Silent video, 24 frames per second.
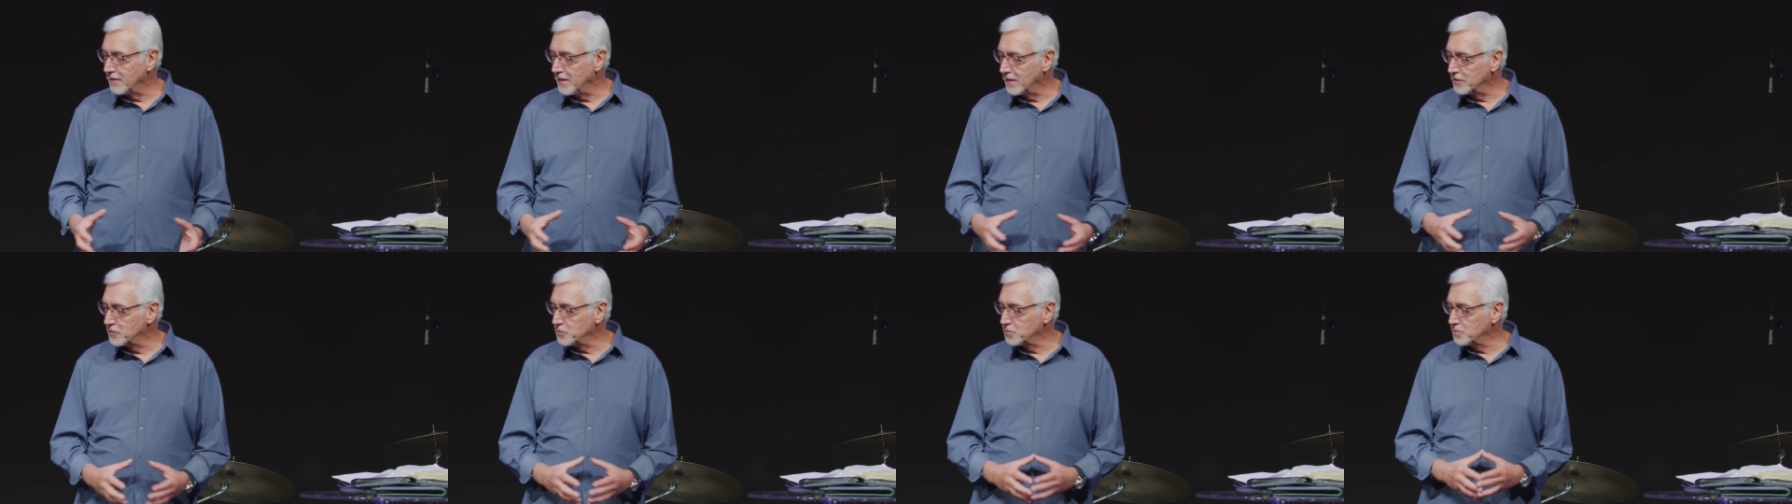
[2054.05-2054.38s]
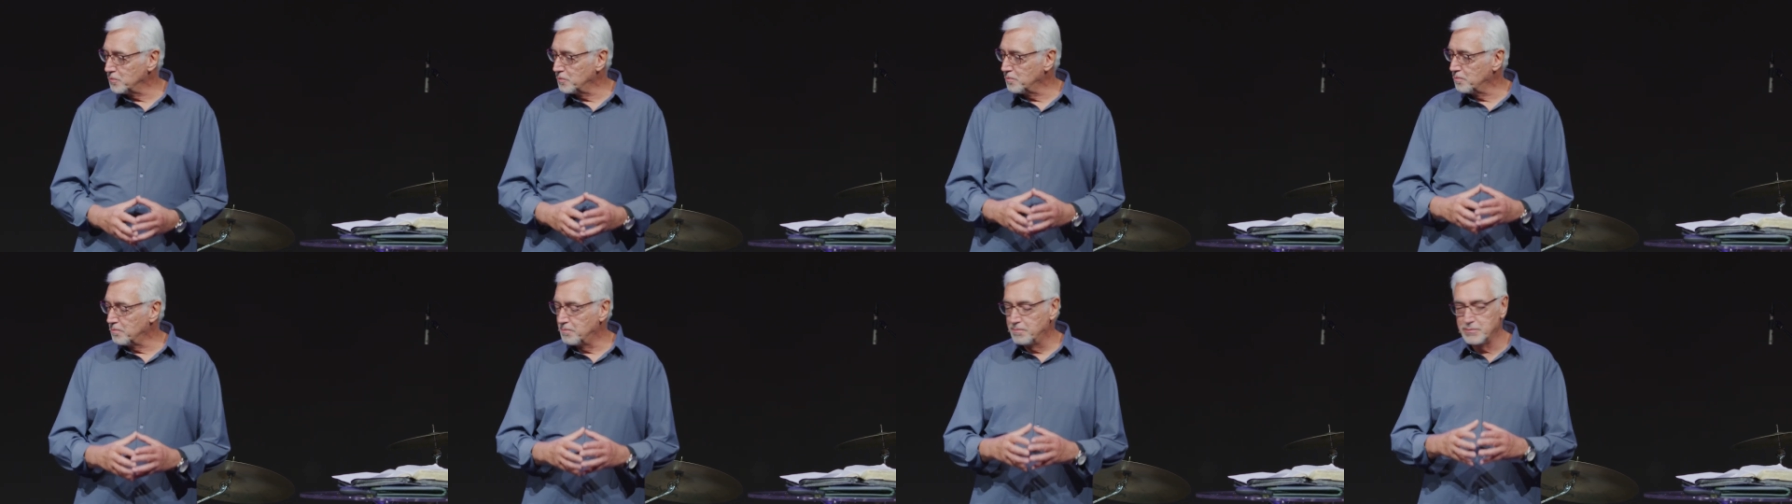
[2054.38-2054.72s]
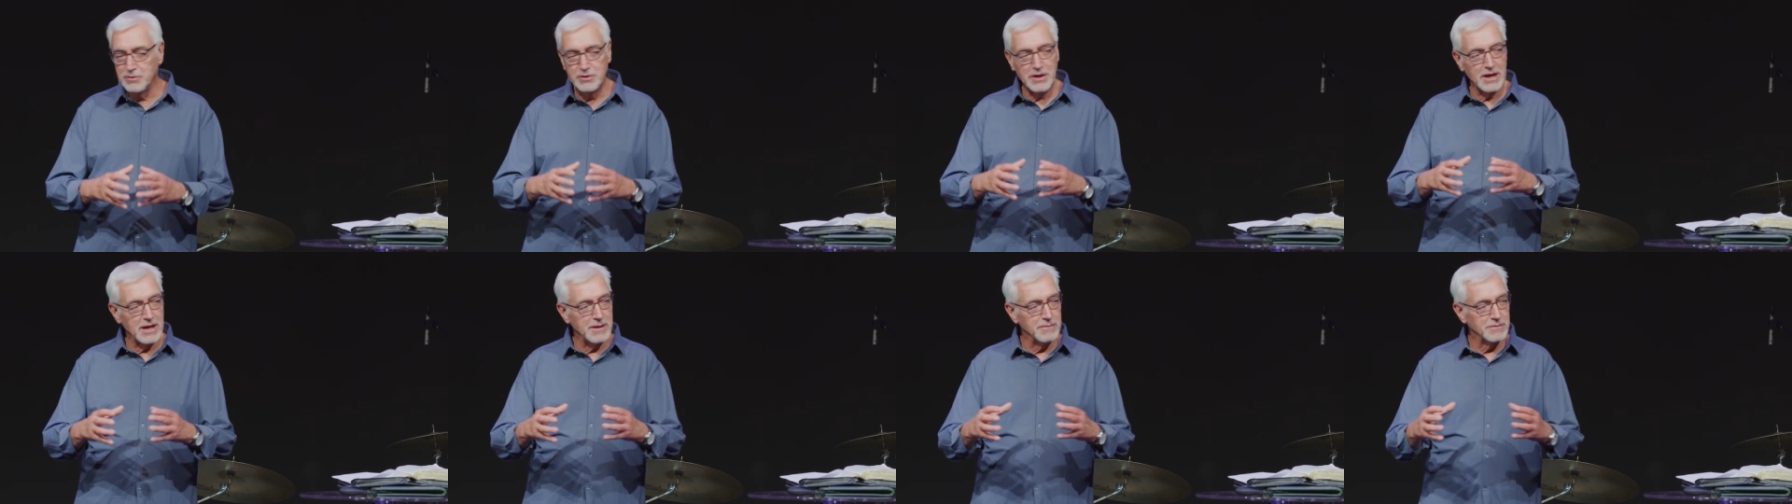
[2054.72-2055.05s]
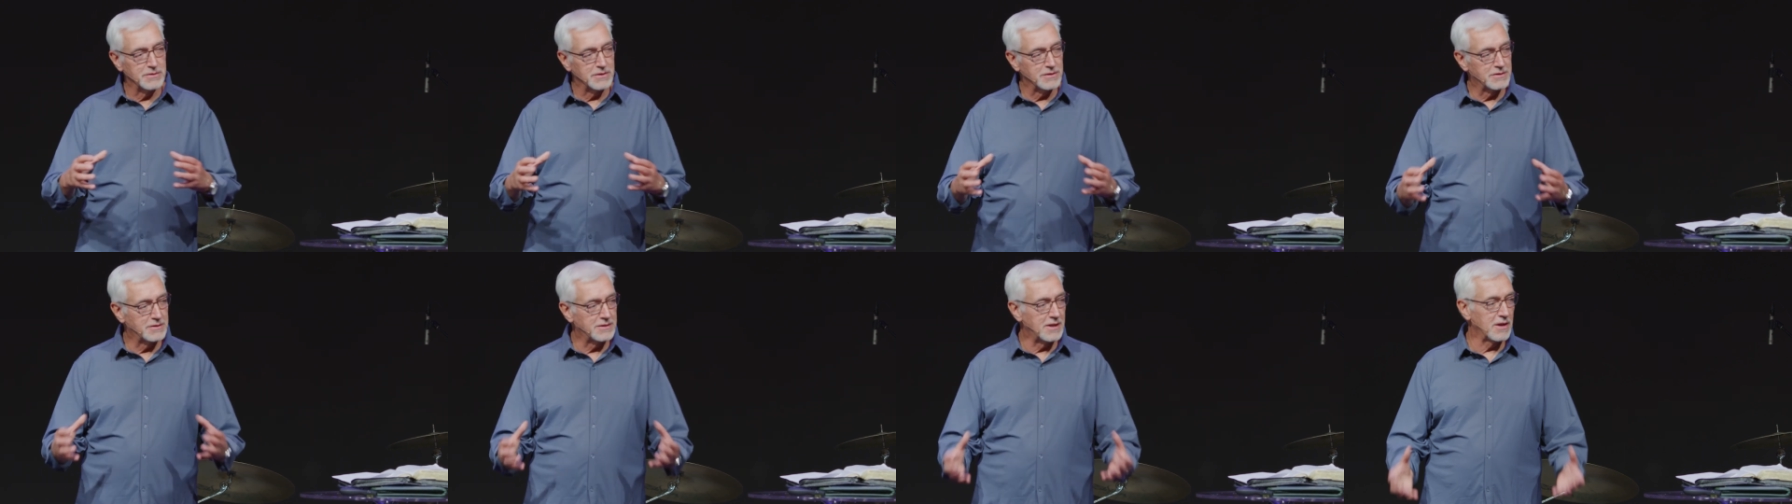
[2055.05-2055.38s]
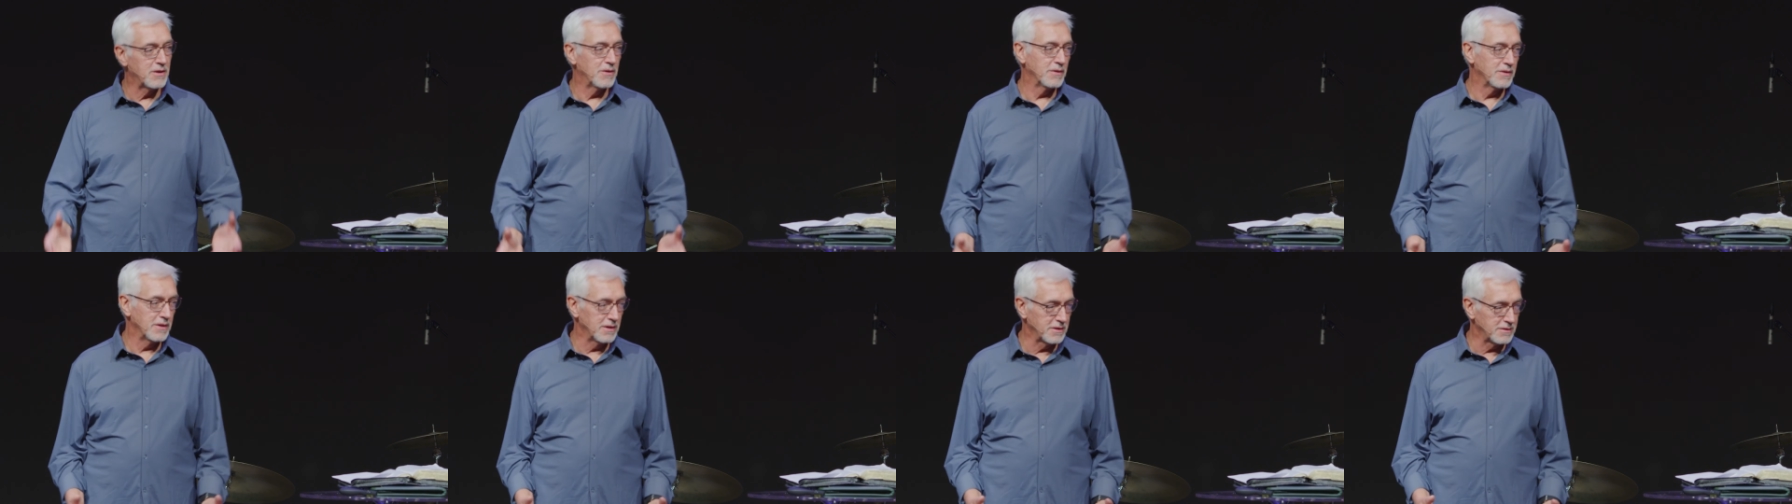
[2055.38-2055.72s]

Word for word: That's what James is telling